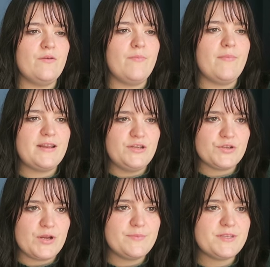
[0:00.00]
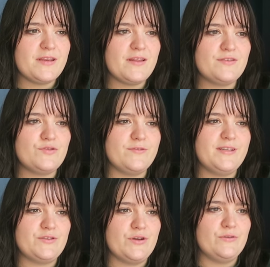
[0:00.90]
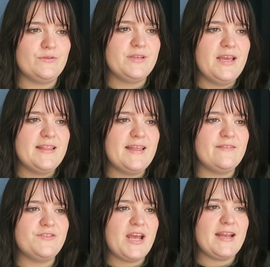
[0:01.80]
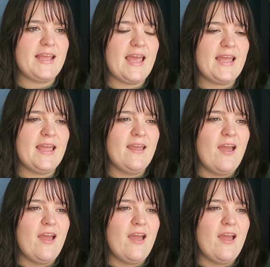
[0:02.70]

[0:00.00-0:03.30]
manuscript, another story is told, that of Jan Gay,